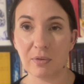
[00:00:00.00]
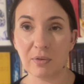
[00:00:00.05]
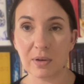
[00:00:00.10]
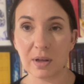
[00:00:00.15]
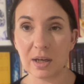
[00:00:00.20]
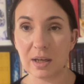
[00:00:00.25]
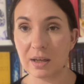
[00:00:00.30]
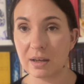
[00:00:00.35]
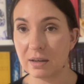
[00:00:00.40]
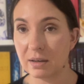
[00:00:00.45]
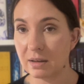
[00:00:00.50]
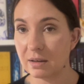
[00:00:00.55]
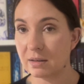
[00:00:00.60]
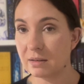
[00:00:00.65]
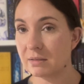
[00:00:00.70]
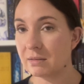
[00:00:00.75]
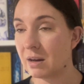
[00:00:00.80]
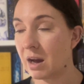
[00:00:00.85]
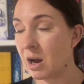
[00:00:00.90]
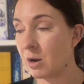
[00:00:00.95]
Like,
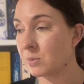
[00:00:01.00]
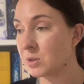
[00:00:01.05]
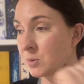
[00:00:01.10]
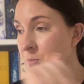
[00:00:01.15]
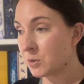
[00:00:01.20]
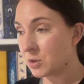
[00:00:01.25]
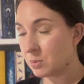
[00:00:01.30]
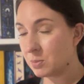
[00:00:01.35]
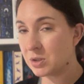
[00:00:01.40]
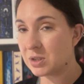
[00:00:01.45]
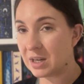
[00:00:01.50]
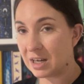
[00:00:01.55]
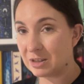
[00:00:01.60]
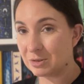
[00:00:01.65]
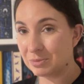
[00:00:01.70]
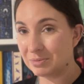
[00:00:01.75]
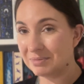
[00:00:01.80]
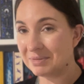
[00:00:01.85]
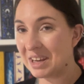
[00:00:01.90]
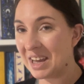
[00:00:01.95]
I almost put the book
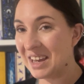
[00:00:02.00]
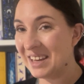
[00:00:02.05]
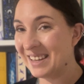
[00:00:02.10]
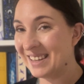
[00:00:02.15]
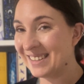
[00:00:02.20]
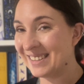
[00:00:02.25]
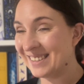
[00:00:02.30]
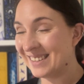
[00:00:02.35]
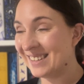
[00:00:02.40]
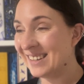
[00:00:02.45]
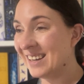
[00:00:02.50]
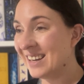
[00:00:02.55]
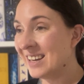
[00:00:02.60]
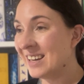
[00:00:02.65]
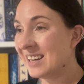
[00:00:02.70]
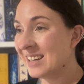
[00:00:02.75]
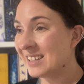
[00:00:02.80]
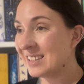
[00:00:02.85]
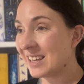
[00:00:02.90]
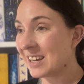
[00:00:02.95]
down and
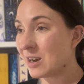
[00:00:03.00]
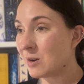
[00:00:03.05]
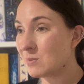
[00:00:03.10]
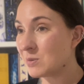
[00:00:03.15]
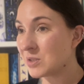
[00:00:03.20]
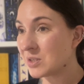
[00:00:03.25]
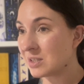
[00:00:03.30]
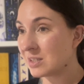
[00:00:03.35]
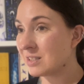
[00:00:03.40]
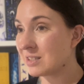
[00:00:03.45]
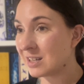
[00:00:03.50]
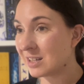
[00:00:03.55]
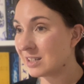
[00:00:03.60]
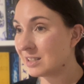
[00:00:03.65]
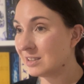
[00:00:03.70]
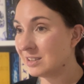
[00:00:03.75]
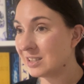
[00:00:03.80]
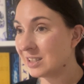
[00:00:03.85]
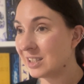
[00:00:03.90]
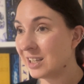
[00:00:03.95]
like, I almost
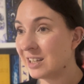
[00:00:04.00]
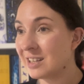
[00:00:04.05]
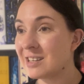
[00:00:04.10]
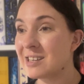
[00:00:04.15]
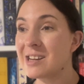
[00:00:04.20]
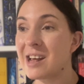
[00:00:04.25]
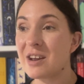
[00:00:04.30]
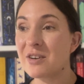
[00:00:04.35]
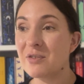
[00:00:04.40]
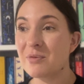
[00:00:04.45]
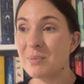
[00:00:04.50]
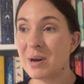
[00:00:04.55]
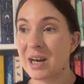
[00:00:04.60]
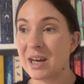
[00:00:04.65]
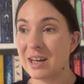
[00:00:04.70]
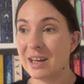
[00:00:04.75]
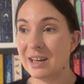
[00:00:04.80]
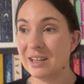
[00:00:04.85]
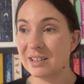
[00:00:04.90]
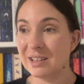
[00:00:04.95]
deleted it out of
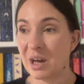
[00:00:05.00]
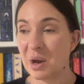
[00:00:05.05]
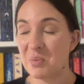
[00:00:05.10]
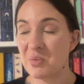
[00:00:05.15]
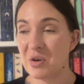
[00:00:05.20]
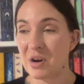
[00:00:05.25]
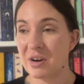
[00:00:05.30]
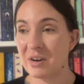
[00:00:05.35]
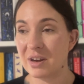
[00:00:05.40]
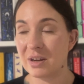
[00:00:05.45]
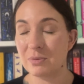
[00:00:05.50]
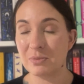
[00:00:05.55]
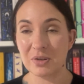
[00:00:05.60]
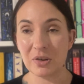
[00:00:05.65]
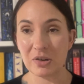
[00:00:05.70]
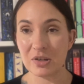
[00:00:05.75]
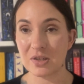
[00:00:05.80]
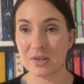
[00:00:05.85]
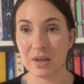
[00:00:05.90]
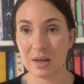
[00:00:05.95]
my library and was
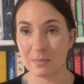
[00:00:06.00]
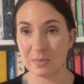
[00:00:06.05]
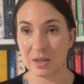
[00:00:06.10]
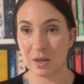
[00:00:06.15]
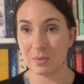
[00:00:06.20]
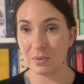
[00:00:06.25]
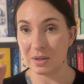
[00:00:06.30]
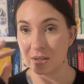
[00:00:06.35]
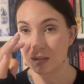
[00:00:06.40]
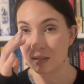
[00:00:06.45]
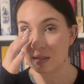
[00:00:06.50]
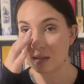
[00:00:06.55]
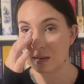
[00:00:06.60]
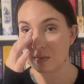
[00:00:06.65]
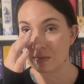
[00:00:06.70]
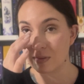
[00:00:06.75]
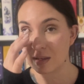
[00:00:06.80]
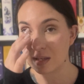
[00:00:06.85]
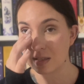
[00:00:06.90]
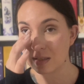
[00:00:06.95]
just like, I'm done with this.
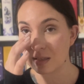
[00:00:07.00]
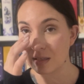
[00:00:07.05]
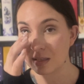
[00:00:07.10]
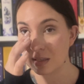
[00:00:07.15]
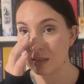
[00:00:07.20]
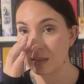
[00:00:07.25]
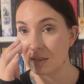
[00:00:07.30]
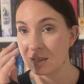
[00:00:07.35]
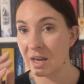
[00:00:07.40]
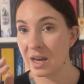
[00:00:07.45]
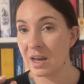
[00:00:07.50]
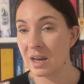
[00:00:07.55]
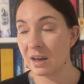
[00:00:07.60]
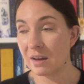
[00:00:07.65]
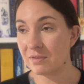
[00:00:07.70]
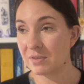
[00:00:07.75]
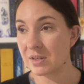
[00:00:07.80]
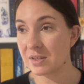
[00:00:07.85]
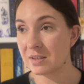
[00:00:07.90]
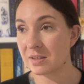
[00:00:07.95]
If this
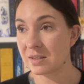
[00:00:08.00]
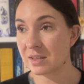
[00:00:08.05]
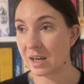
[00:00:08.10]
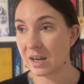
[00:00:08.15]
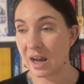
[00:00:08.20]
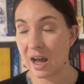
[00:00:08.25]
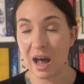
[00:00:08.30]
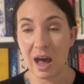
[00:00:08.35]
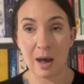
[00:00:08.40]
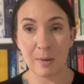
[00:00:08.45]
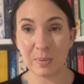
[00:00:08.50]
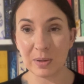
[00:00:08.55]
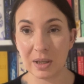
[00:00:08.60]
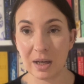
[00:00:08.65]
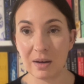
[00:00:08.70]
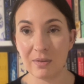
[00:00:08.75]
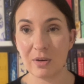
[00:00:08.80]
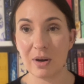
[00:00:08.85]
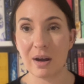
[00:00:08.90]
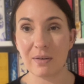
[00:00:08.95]
is like a happily
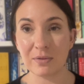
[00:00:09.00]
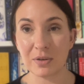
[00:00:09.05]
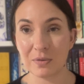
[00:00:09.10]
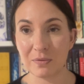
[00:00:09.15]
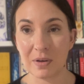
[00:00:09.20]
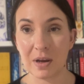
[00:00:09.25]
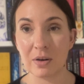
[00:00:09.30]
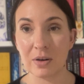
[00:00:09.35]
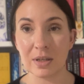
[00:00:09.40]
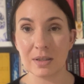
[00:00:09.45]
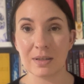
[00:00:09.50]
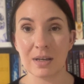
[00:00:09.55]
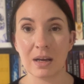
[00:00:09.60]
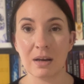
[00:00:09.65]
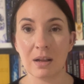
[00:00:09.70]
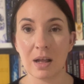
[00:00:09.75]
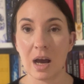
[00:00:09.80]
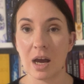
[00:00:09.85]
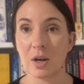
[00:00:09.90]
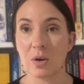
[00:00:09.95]
ever after fairy
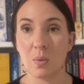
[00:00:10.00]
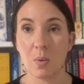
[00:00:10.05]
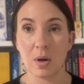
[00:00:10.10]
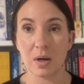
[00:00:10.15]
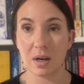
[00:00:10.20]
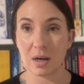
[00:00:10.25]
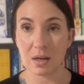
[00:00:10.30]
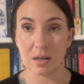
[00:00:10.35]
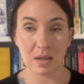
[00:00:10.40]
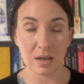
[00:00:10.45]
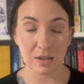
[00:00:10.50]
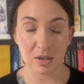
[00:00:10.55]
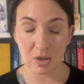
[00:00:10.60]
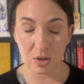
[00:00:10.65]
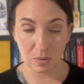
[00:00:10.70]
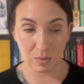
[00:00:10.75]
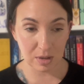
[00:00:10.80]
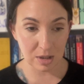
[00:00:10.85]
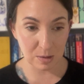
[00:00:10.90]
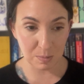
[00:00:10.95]
tale, I don't want anything to do
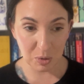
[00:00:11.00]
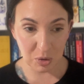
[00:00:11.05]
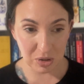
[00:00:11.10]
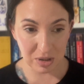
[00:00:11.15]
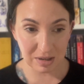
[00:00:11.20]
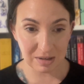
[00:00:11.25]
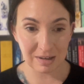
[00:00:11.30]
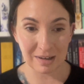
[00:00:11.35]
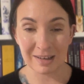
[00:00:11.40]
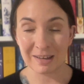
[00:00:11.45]
with this book.